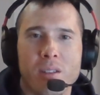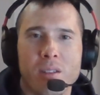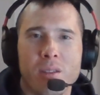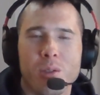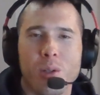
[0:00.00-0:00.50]

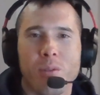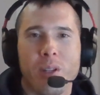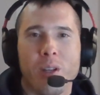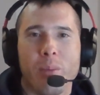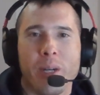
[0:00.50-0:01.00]
short
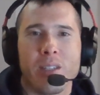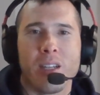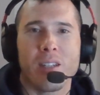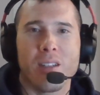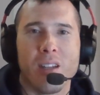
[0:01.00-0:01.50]
video about
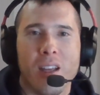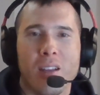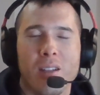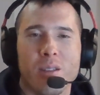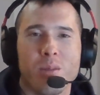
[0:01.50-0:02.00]
that
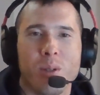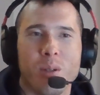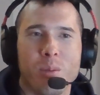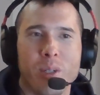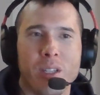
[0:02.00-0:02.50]
today. Just wanted
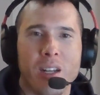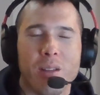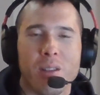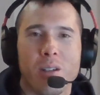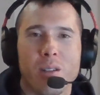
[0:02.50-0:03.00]
to put that
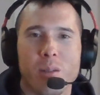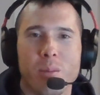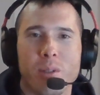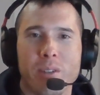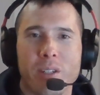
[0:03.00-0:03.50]
out there. A little
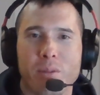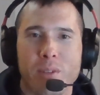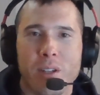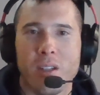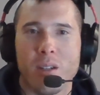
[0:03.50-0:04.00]
bit of a different
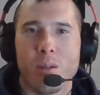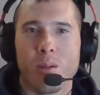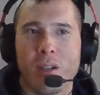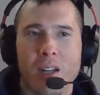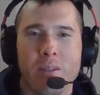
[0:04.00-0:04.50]
video,
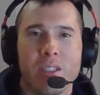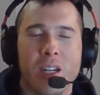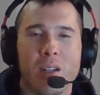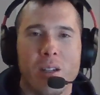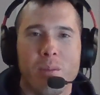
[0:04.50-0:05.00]
kind of a
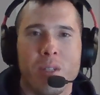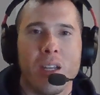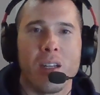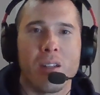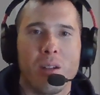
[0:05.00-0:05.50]
channel
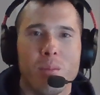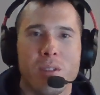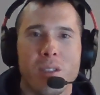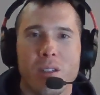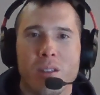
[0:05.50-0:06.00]
update. I'm
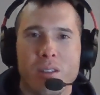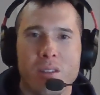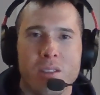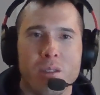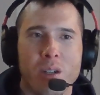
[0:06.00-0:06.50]
still
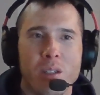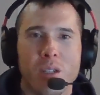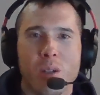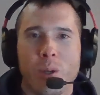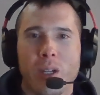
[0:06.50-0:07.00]
trying to
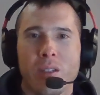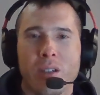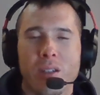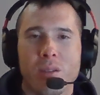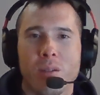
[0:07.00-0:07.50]
chug away to
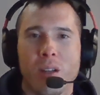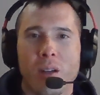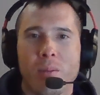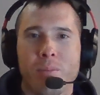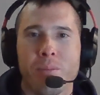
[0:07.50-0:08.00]
100
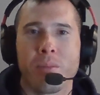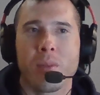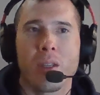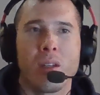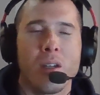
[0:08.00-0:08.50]

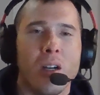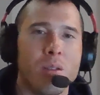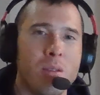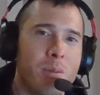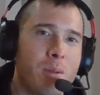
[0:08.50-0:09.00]

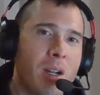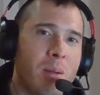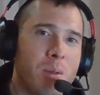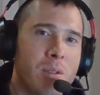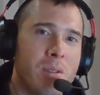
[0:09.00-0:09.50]

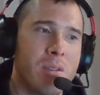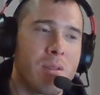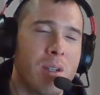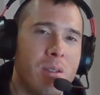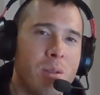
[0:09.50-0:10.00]
subscribers.
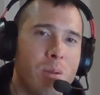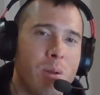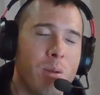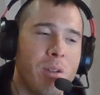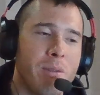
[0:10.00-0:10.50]
Try to do a
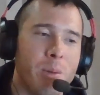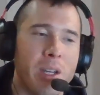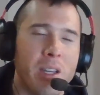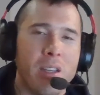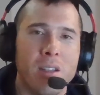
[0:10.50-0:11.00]
crow
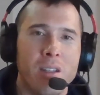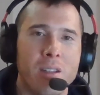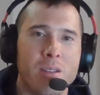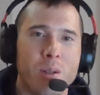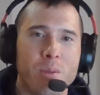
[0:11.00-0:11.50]
giveaway.
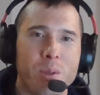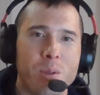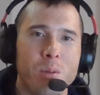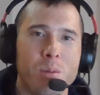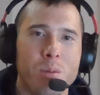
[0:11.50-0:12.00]
So if
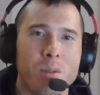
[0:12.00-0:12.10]
you